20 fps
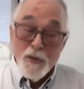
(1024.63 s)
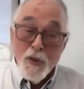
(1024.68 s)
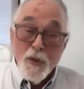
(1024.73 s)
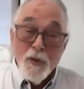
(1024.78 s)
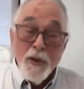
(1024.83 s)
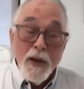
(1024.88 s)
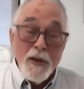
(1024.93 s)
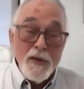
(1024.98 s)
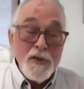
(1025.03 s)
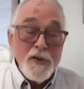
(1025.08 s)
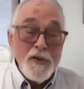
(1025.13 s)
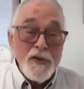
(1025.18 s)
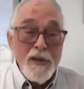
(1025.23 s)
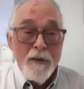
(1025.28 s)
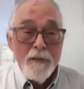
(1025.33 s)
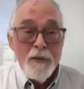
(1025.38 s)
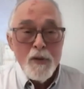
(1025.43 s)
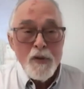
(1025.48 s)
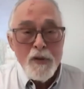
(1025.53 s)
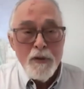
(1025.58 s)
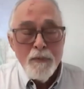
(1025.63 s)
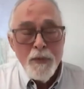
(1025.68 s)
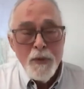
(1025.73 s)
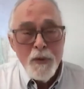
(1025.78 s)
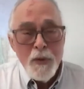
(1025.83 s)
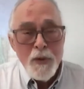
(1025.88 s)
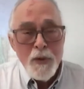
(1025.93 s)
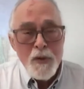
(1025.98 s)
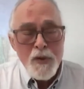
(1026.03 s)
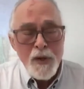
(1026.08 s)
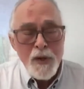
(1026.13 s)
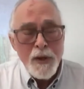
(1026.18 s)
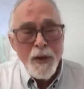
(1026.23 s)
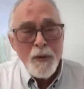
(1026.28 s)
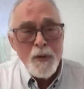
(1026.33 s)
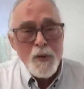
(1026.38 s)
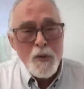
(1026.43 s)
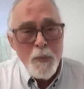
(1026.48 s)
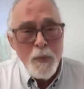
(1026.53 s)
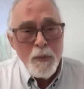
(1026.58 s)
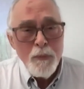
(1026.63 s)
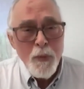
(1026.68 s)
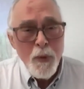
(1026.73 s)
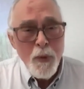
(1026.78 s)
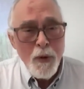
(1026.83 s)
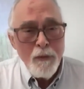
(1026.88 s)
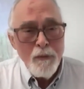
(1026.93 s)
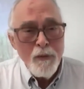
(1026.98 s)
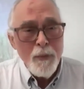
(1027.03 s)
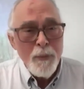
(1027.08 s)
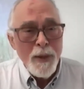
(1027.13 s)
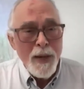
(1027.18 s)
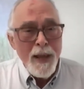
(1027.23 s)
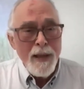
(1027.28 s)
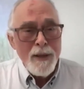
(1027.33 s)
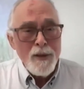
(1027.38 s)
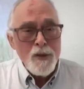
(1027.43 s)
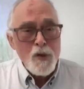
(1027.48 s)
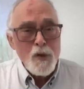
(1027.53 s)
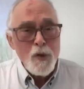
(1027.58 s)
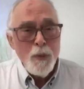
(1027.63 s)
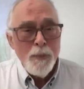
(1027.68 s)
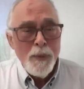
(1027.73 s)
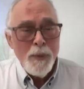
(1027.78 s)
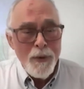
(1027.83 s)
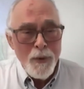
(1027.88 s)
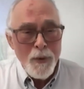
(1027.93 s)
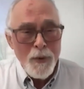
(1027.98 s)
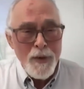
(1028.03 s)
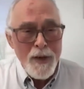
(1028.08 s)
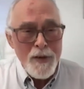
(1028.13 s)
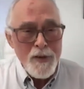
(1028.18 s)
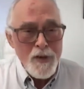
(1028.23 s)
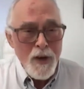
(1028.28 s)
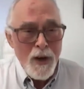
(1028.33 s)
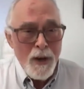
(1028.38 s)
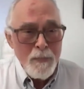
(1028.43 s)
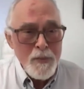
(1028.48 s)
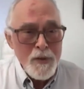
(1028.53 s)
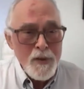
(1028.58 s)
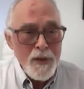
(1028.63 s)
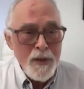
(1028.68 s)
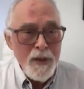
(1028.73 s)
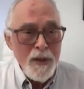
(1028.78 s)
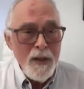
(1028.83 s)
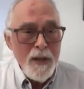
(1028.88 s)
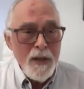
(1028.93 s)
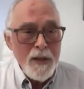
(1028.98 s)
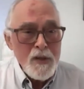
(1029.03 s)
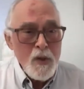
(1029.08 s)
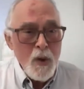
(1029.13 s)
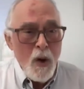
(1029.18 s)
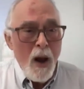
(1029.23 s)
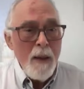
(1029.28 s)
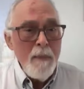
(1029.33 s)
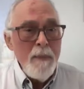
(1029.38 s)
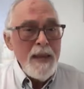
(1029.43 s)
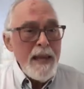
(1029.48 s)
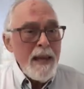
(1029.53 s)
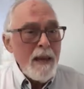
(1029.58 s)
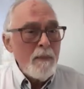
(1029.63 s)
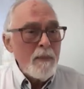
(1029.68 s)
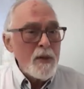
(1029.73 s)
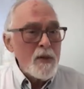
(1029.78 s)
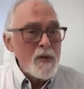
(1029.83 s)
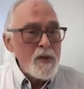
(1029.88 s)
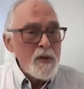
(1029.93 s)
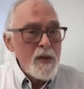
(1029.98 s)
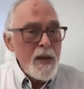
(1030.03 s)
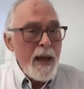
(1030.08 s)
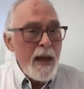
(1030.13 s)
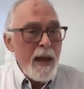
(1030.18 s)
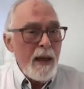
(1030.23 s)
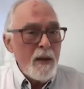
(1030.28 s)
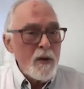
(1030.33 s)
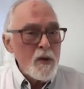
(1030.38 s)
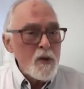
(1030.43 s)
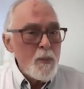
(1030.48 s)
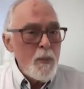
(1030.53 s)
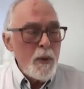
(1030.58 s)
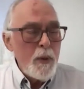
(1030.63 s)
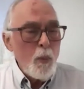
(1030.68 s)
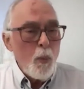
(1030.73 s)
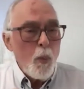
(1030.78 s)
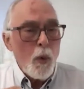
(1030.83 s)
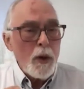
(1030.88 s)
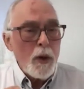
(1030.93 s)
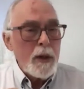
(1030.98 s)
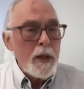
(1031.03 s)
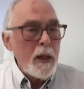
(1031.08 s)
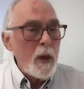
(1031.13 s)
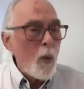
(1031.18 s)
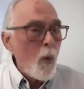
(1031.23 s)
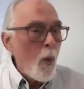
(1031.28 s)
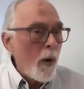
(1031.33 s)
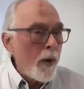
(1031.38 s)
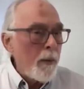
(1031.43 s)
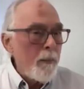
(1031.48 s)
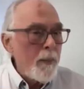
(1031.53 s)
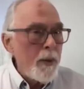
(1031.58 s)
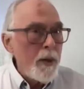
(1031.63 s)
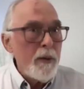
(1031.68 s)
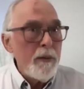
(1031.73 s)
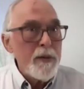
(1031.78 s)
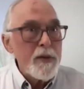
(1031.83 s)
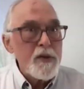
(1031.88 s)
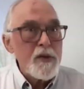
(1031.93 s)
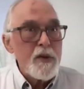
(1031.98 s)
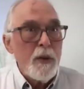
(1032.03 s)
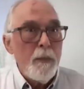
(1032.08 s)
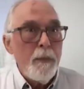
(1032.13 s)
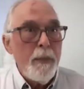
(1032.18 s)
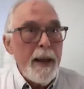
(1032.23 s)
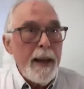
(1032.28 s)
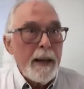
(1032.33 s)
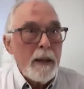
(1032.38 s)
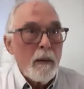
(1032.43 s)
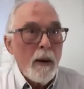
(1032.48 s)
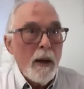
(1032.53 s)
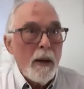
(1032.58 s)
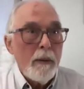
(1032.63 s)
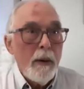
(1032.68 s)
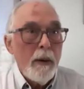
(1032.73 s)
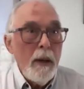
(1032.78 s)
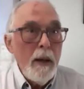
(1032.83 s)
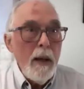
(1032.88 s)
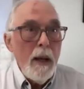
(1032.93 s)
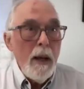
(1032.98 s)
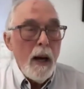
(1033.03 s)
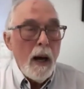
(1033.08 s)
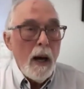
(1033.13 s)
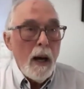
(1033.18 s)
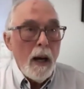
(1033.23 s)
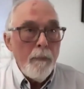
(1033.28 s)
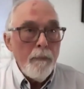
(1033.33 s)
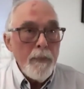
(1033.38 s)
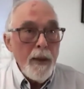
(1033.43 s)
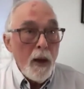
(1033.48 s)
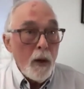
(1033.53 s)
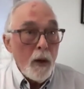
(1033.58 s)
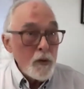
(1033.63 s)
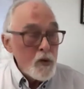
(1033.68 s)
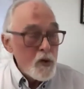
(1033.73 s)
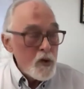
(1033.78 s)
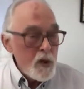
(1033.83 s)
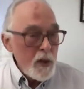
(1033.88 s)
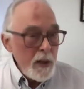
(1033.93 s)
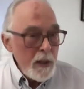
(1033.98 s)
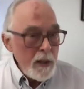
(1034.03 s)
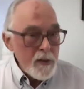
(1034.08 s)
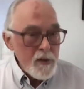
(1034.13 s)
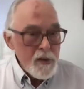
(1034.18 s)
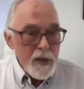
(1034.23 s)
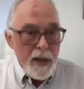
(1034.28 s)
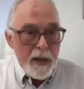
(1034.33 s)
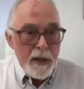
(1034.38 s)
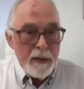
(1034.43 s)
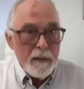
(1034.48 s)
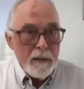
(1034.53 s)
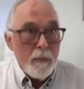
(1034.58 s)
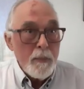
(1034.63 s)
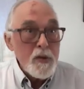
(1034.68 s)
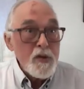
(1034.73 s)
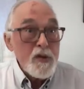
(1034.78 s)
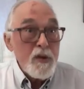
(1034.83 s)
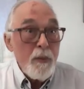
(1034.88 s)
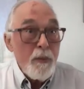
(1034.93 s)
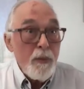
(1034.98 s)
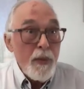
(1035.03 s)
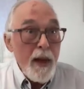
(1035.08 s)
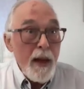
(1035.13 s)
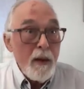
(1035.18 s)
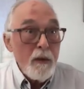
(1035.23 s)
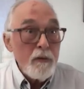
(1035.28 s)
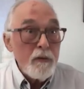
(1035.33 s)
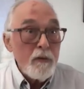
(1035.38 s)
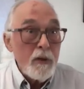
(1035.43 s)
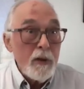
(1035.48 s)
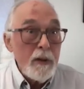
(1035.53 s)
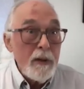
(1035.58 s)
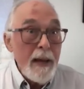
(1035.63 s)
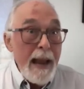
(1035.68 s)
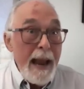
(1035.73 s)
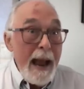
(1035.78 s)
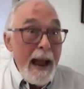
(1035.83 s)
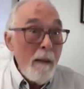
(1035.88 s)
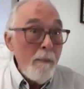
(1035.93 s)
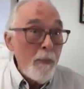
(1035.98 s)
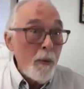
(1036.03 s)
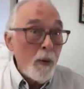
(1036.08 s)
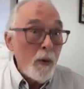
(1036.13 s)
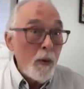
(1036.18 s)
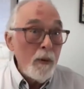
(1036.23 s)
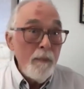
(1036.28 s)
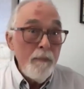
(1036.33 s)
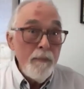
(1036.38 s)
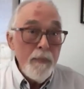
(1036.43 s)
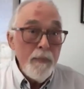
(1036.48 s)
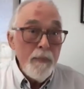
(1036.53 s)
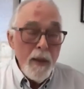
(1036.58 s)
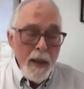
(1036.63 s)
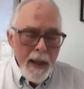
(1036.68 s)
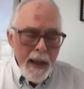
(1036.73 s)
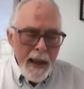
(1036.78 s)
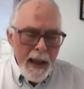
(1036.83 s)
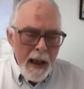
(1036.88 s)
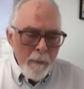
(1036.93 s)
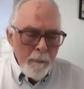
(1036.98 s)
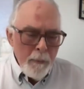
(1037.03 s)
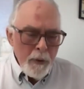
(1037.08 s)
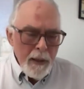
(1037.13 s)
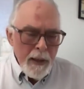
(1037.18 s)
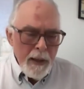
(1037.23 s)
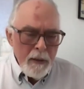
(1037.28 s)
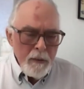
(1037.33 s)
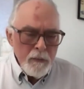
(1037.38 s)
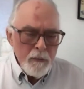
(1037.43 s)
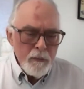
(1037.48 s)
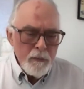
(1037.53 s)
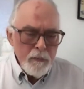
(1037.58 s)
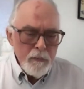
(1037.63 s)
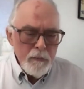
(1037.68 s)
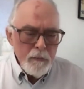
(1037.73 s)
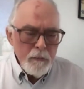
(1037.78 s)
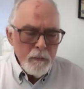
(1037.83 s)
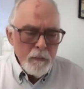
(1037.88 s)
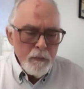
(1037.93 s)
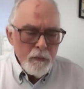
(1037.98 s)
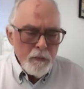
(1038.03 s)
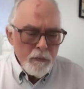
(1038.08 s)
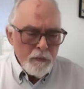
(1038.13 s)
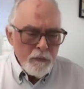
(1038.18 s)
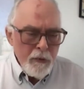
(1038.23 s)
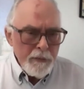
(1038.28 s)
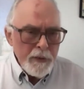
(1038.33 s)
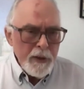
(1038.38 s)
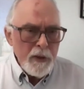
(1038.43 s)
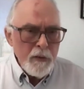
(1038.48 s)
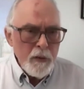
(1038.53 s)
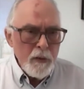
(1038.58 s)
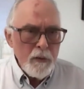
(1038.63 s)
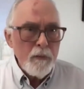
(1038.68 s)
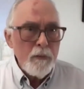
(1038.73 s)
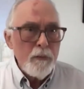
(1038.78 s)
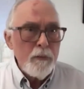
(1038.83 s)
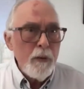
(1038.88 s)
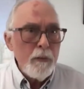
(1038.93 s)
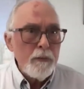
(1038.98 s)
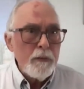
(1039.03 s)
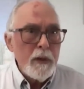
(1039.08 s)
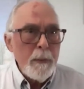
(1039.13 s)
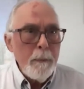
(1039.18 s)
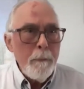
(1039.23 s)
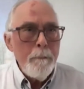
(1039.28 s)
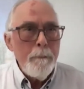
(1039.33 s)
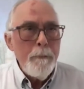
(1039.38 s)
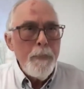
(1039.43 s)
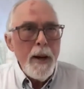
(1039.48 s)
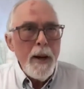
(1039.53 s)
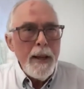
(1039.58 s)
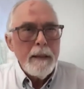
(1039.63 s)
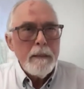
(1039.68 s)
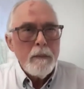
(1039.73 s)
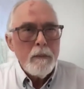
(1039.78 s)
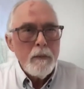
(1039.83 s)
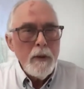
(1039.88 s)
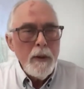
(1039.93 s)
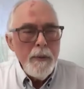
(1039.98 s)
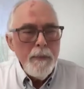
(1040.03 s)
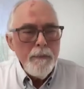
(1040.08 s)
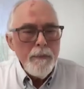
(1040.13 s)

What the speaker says: 2007 was a few years ago. It was before everybody had Zoom on their desktops. So IBM has been working quite a bit on this in the background. LG has got almost 1,000. Apple has 750, but